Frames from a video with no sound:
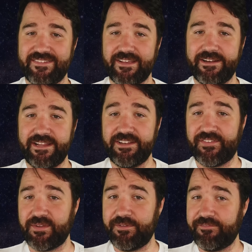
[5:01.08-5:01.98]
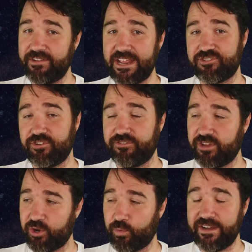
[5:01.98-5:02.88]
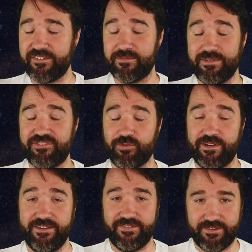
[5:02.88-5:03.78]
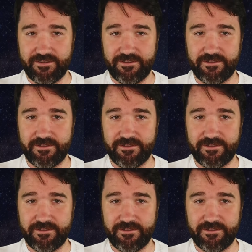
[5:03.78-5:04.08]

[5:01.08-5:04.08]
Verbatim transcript: insight into some of nature's greatest mysteries.